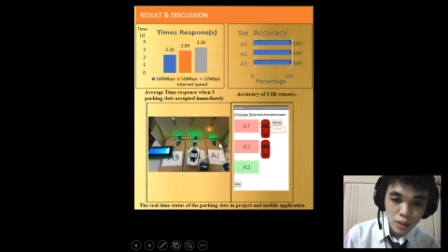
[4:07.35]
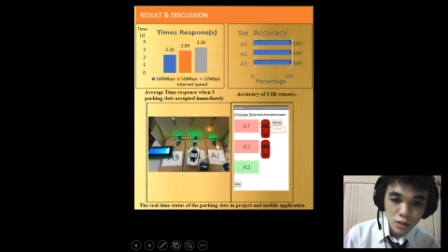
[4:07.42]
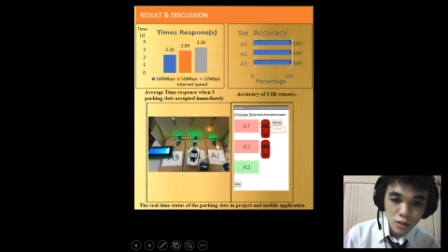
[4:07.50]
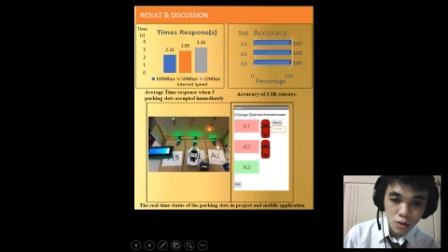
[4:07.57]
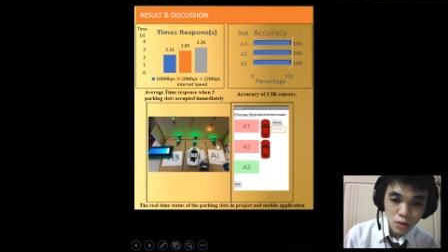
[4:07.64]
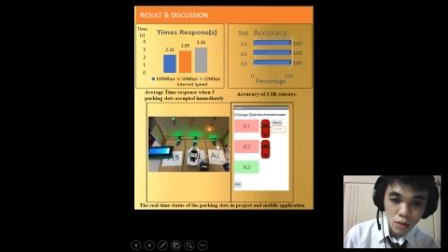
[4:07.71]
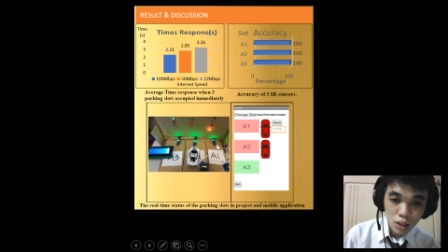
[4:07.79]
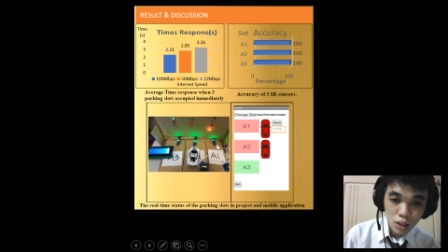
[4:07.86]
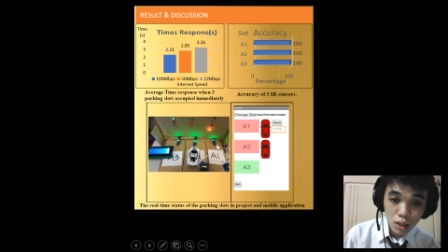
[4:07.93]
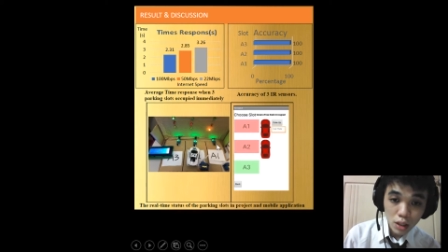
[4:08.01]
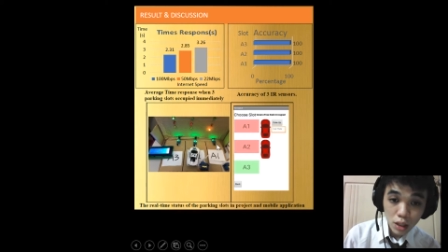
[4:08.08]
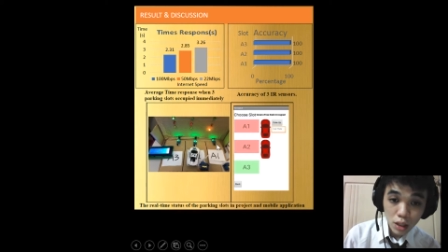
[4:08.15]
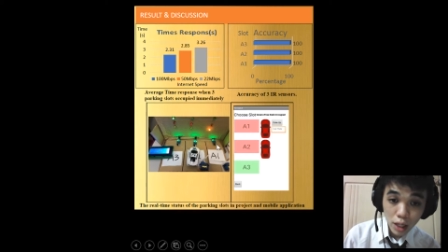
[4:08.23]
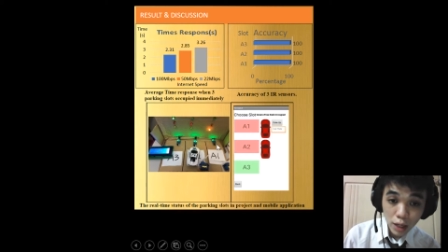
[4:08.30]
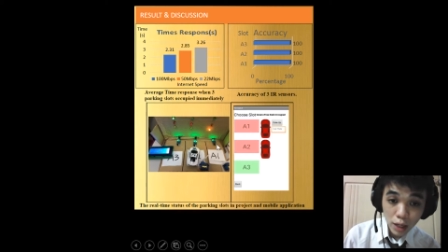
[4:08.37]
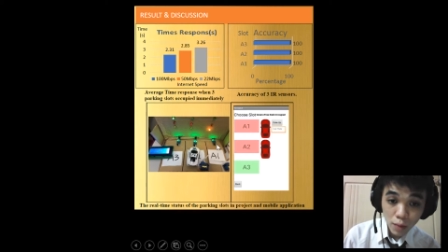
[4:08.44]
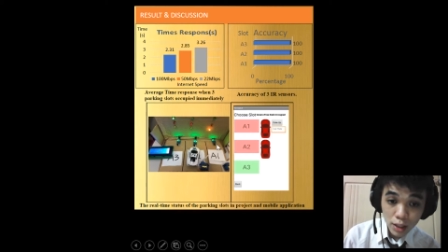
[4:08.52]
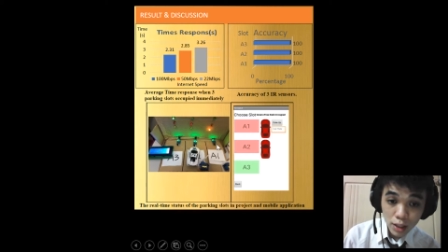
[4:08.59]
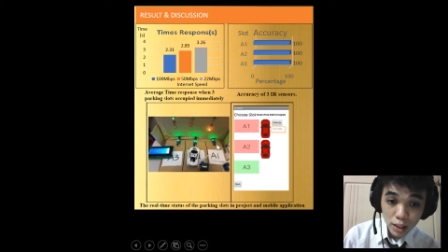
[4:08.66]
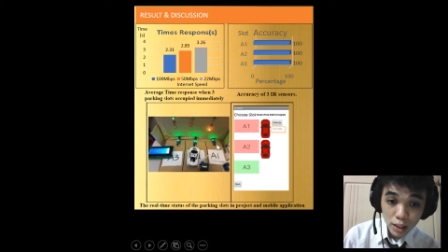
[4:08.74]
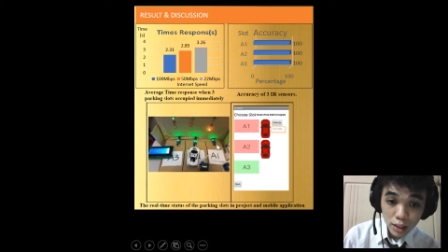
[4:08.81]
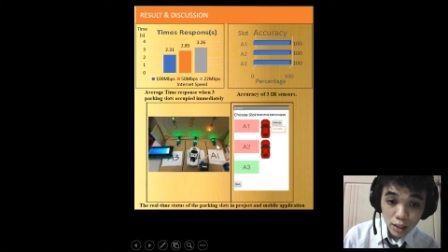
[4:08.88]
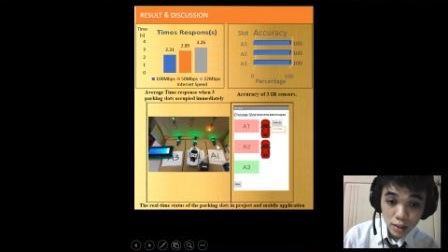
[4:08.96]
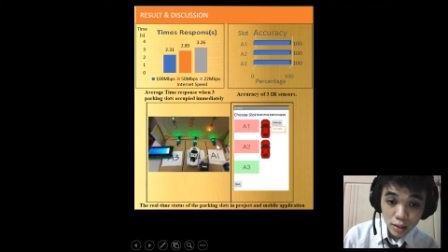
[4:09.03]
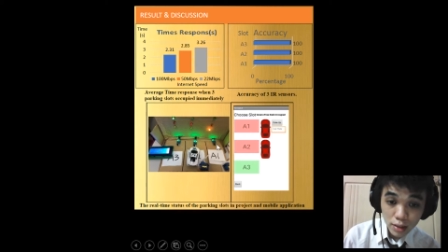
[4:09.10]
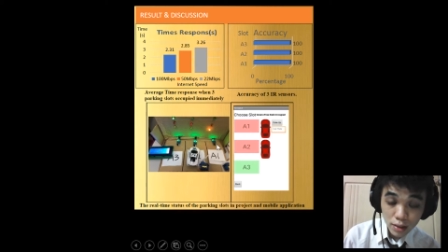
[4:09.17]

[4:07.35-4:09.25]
So the A1 is